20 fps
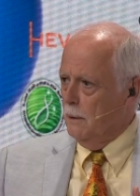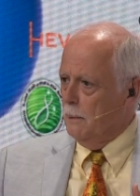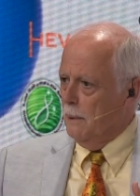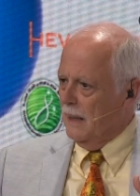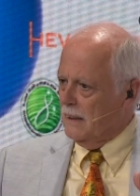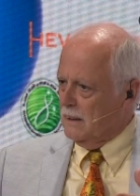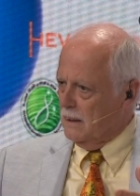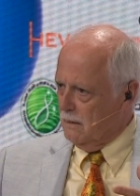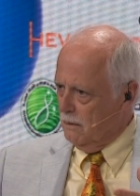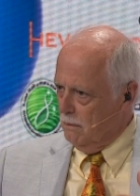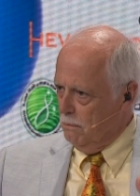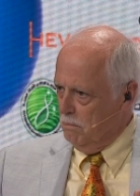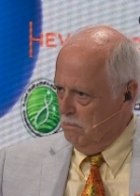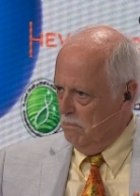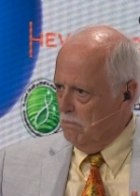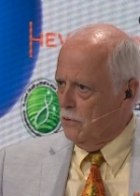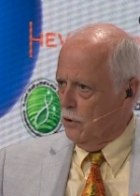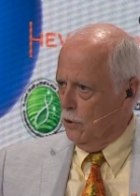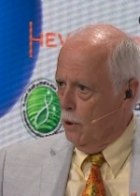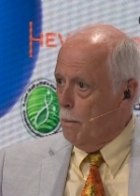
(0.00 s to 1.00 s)
that's
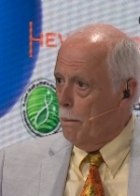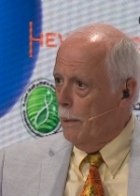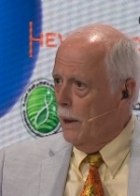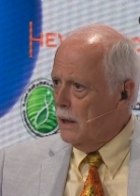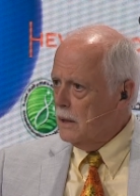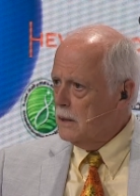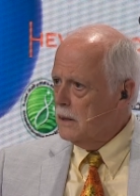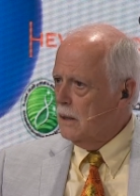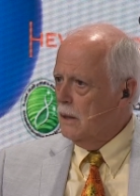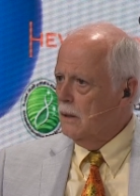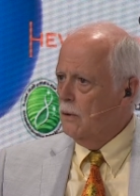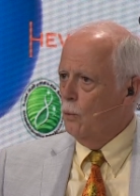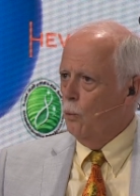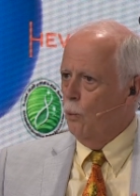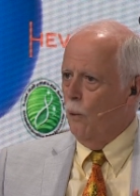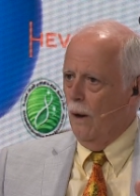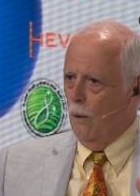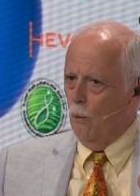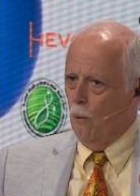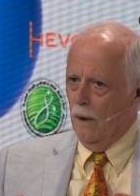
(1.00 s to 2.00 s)
robust,
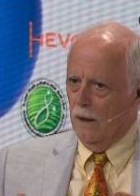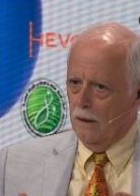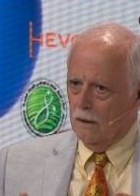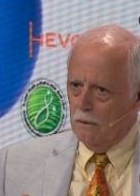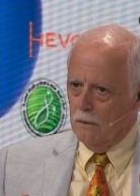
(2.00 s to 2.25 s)
where we're